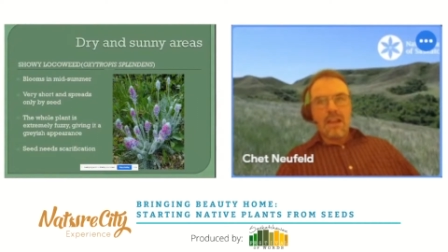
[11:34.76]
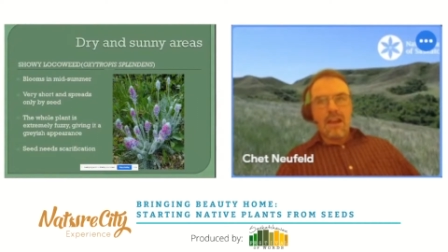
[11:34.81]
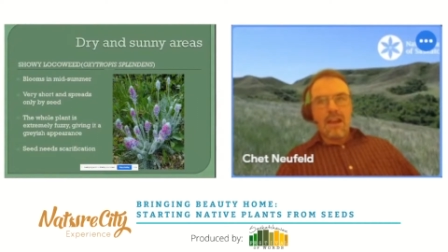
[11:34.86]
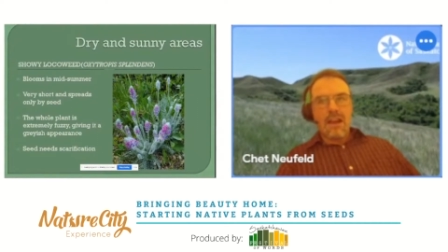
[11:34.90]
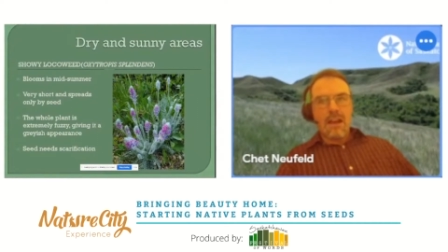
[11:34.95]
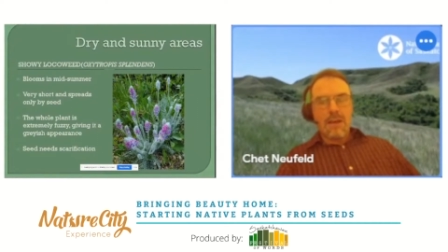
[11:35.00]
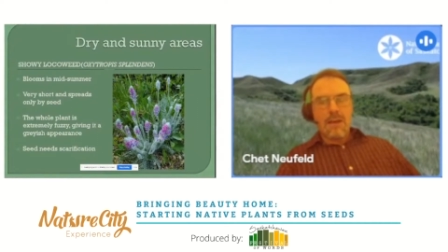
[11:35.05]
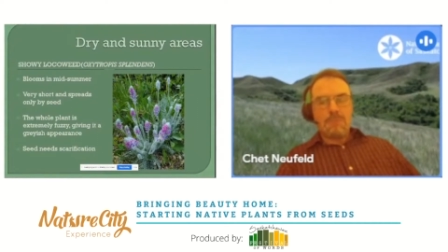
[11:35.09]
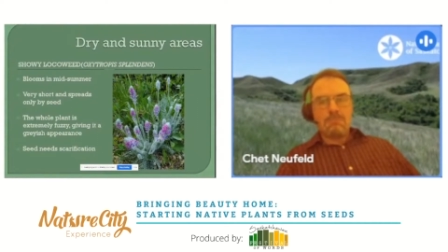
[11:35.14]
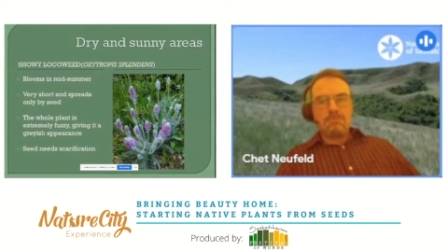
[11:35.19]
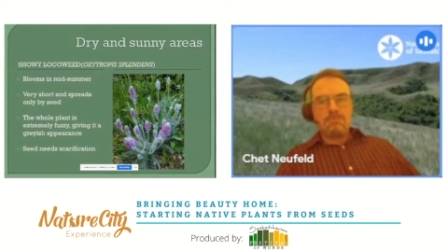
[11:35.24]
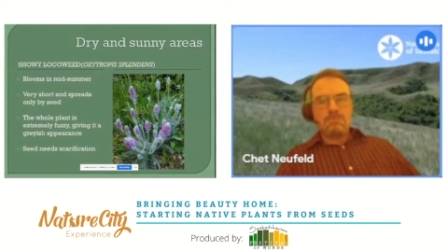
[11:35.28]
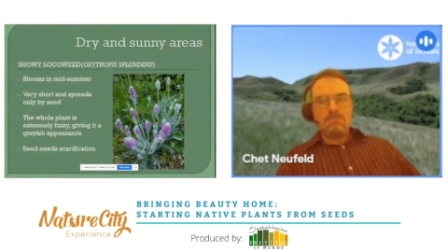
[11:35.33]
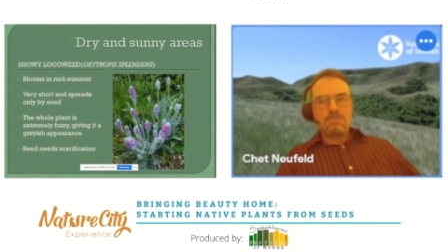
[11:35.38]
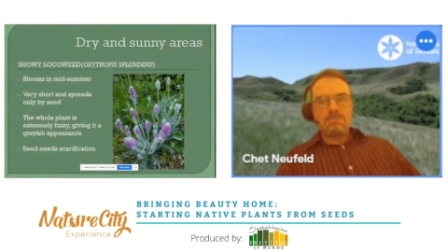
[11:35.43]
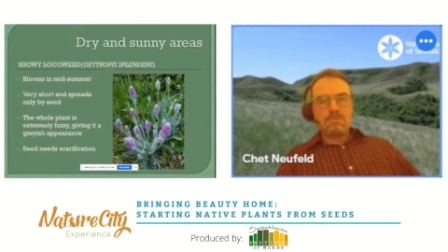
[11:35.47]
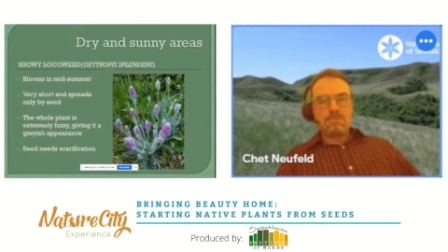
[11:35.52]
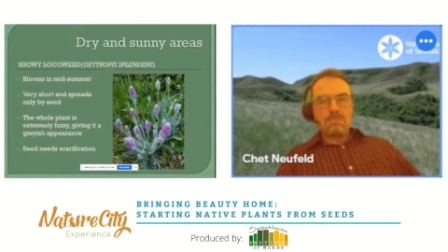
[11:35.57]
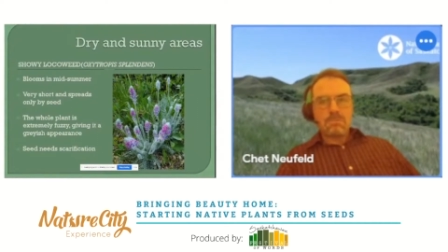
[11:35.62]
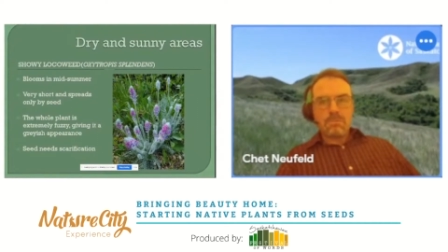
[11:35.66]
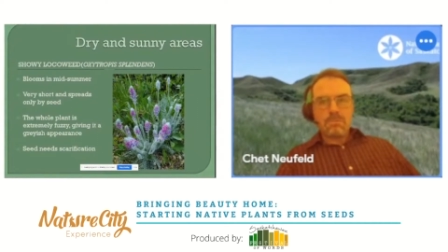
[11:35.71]

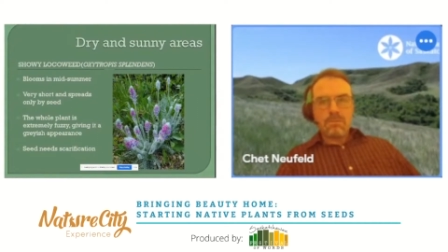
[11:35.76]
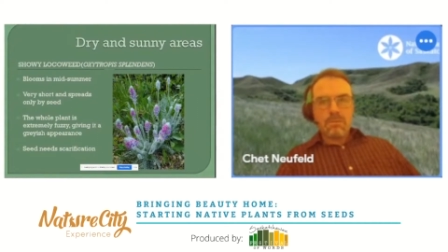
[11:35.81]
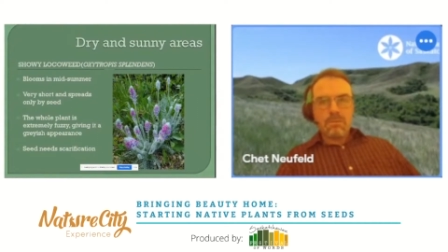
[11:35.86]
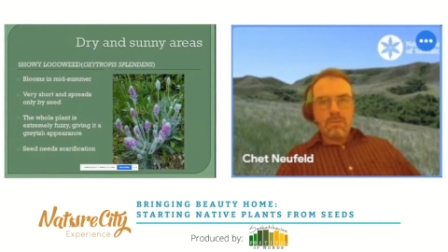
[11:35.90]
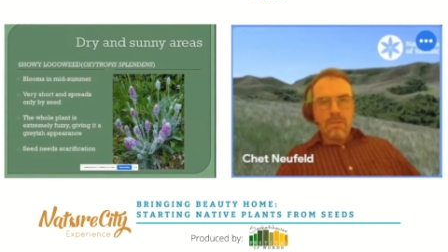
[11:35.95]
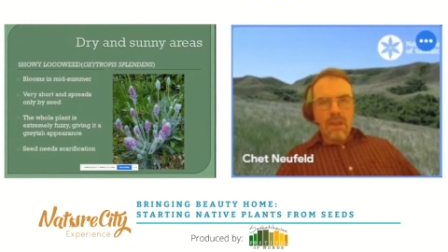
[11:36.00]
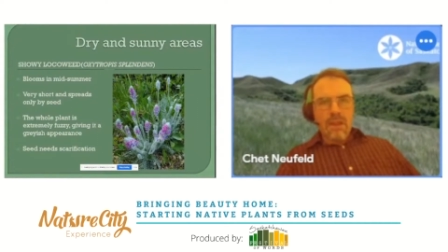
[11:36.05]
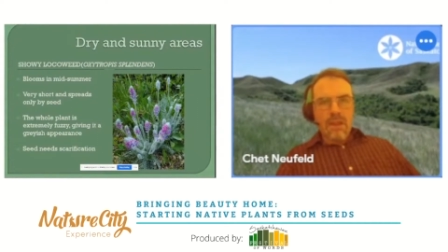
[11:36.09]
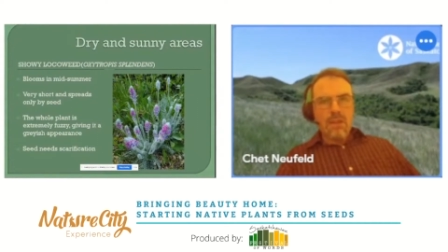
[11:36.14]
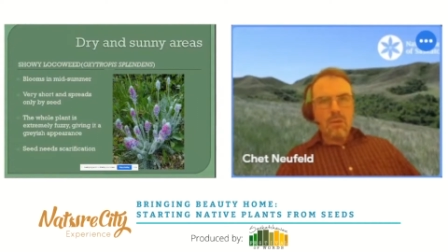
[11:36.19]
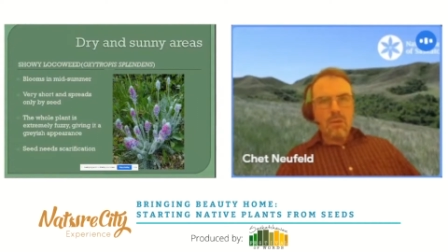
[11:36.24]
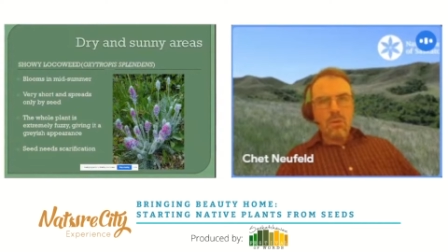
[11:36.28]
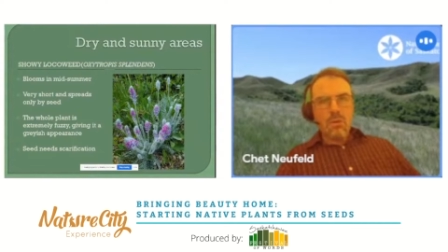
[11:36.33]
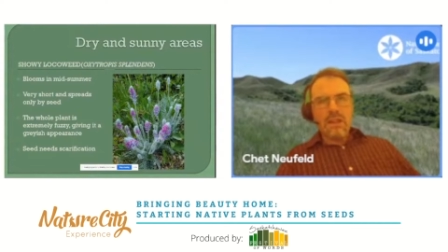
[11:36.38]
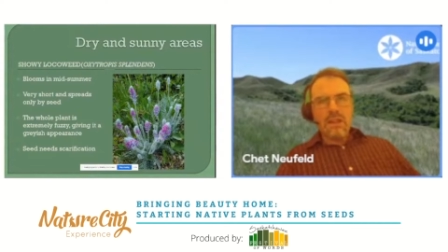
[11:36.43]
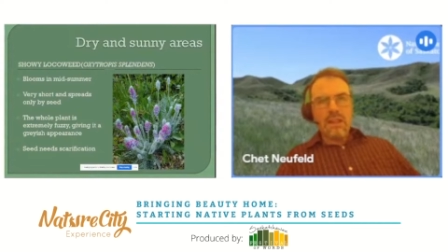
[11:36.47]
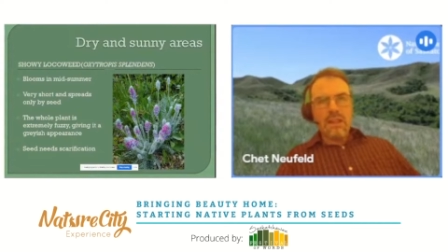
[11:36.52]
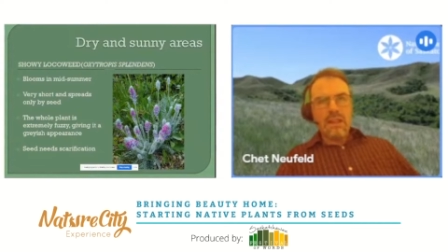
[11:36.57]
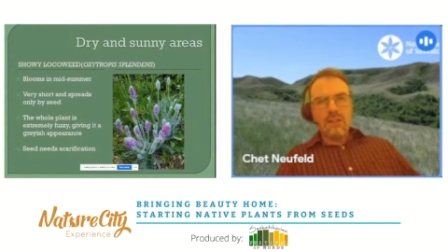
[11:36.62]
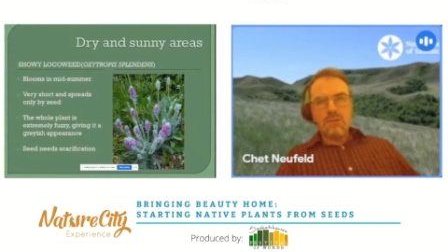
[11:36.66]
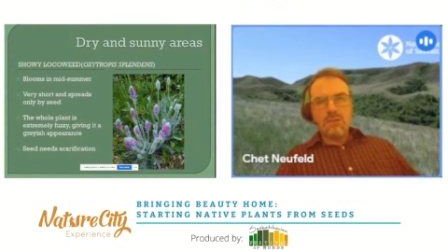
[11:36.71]
The
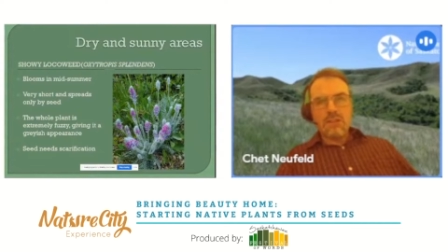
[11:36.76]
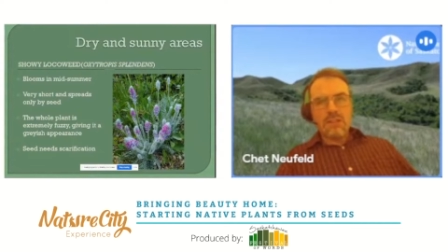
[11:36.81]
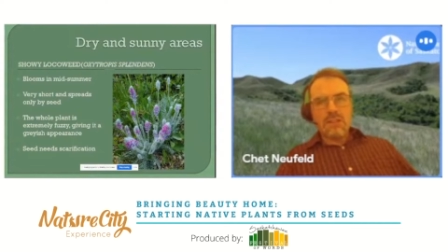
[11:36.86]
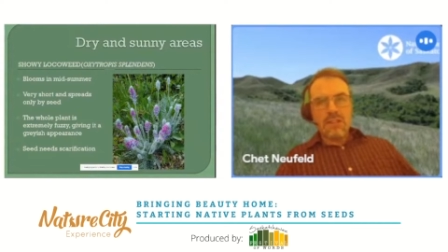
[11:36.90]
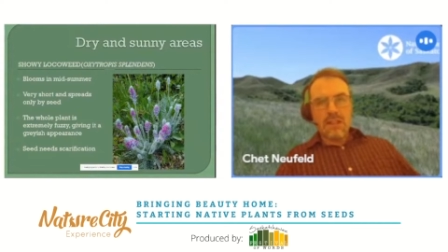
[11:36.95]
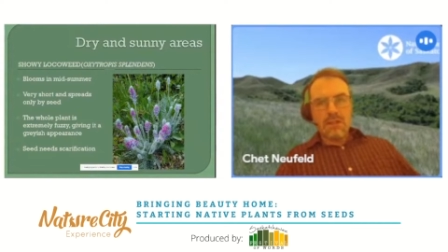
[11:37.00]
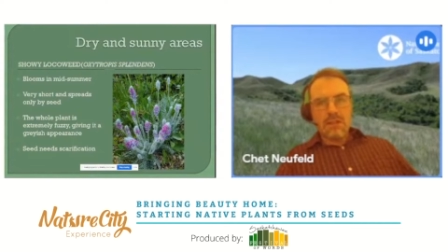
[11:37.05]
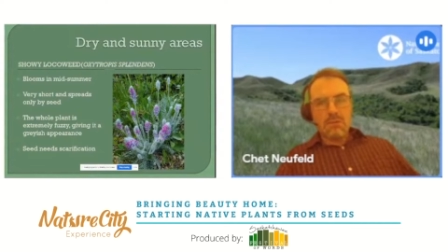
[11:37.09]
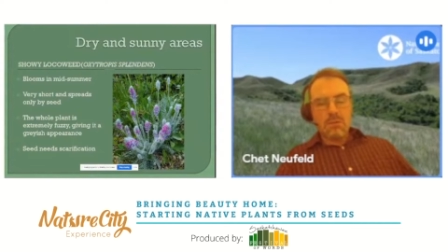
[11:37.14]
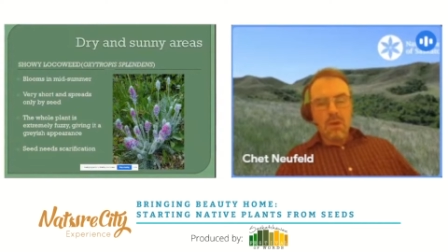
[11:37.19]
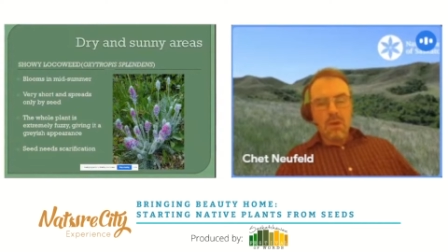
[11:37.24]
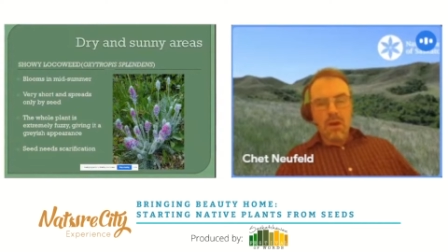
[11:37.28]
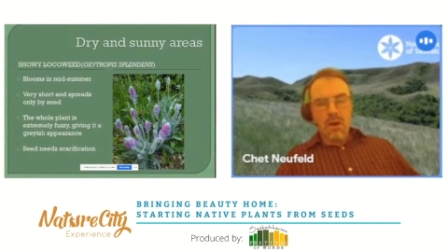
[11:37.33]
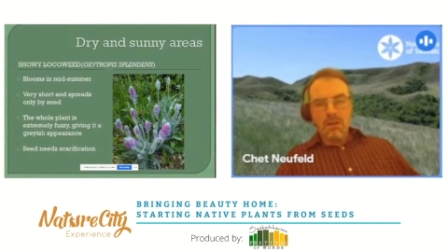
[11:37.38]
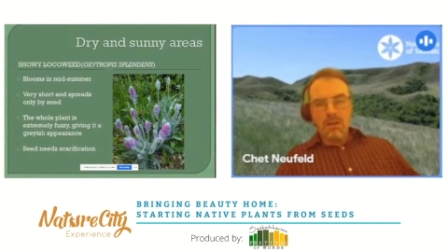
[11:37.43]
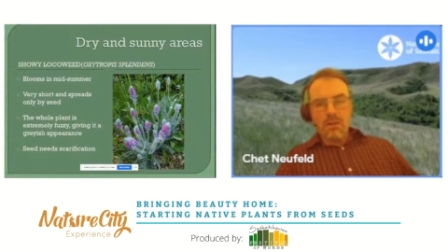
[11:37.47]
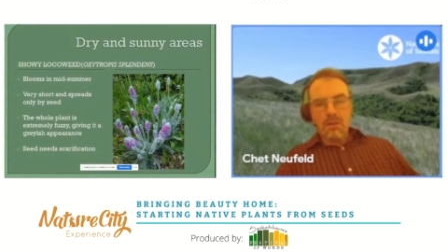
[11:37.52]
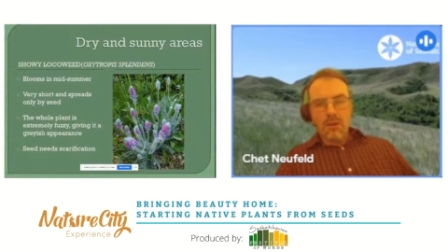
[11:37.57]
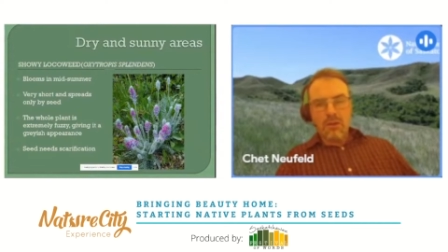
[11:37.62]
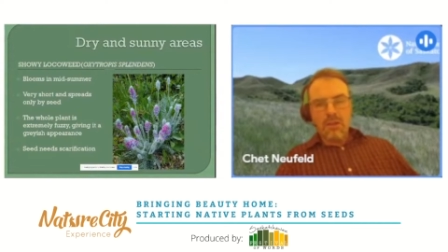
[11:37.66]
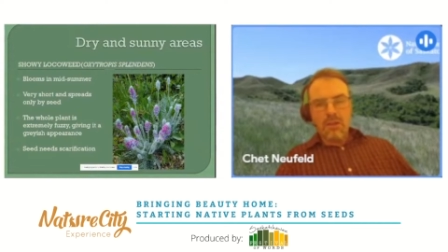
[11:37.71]
really interesting
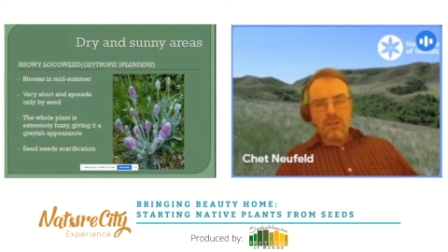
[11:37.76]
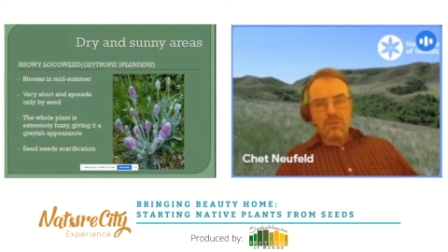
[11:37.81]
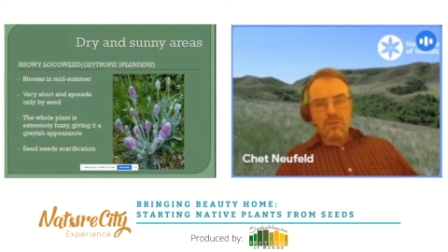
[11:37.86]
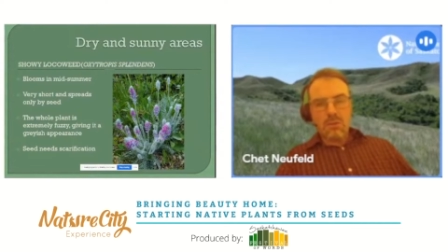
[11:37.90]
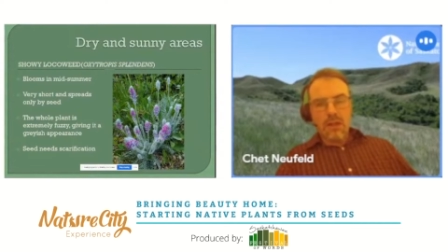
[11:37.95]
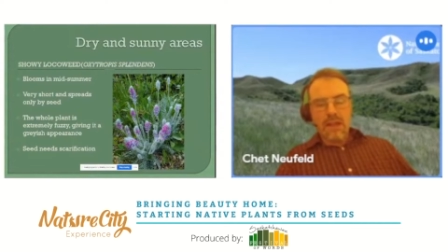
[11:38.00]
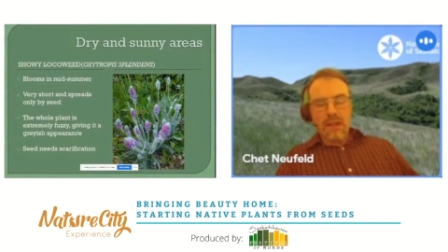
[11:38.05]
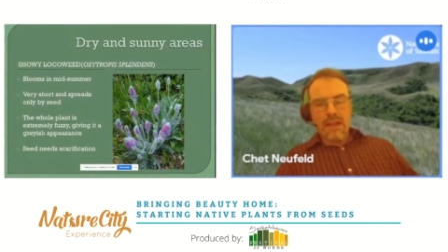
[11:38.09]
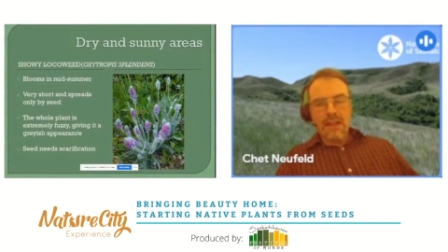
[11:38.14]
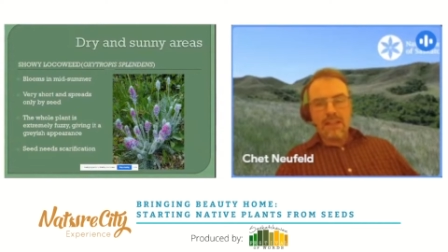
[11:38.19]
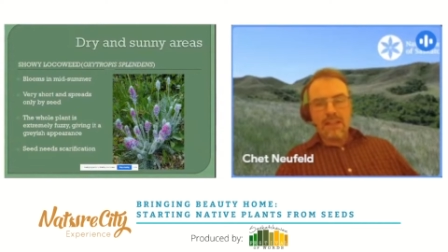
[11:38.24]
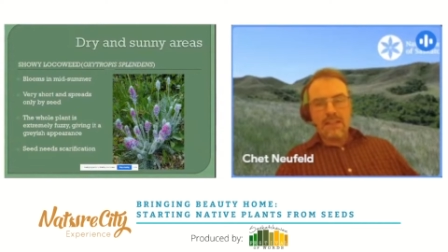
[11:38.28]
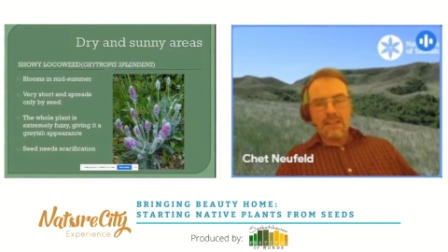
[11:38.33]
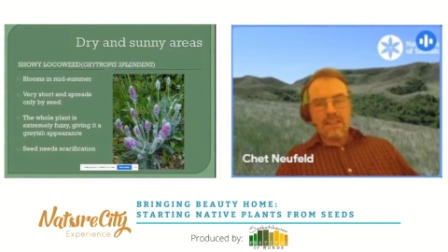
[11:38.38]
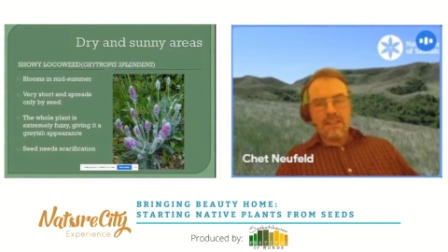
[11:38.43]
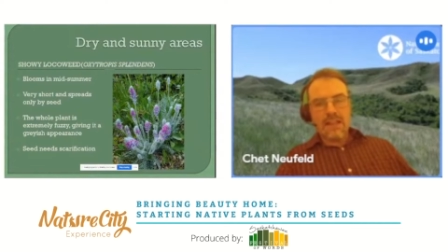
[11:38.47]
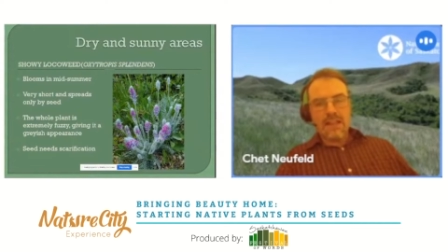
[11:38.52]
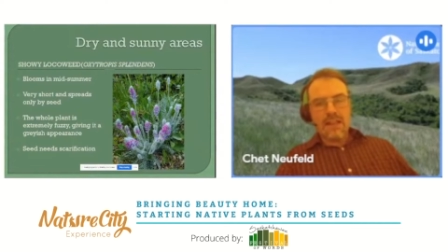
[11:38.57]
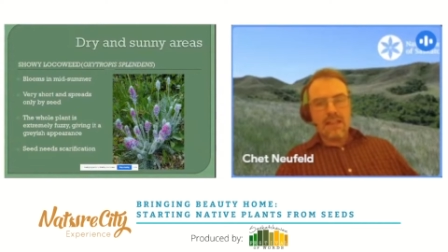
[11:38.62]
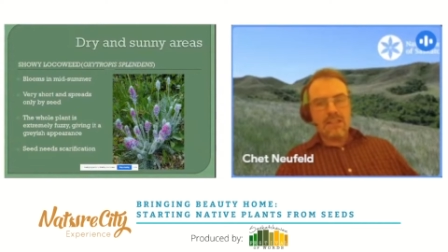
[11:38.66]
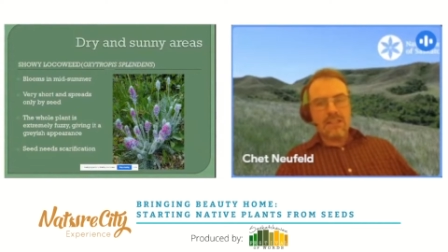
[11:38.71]
part about this plant
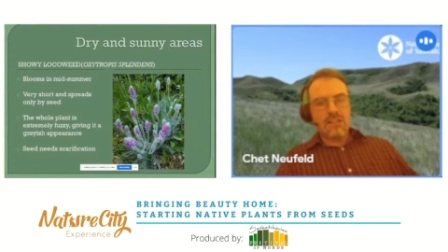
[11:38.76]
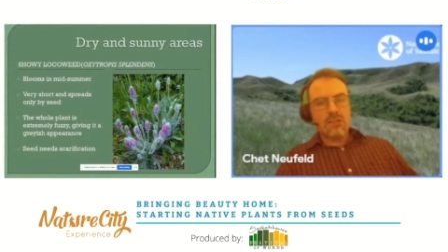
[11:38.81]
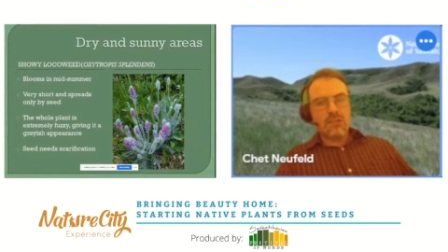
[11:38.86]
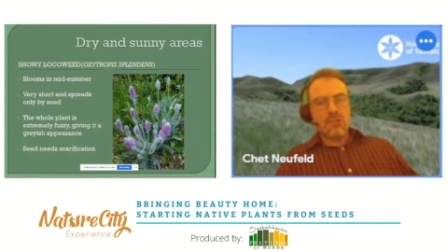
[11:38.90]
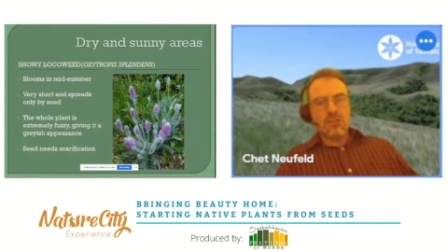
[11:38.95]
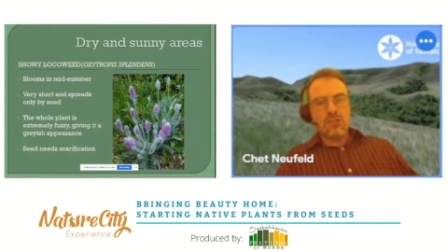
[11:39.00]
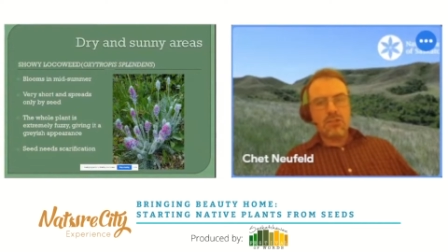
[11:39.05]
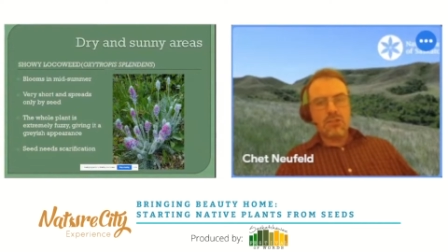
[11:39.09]
is that it's